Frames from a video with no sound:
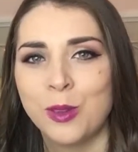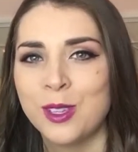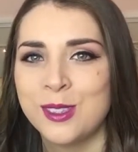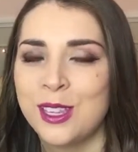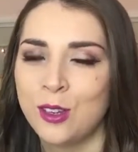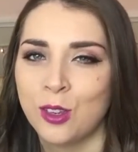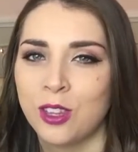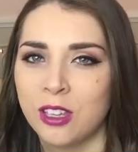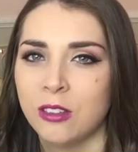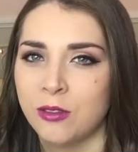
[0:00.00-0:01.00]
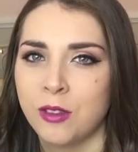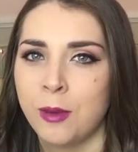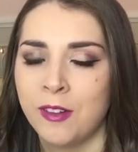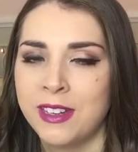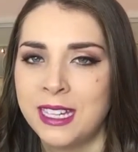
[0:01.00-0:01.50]
because they know that you love them
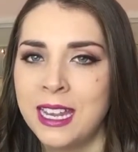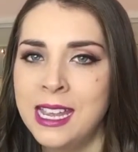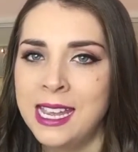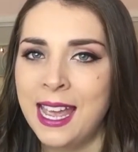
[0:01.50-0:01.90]
already.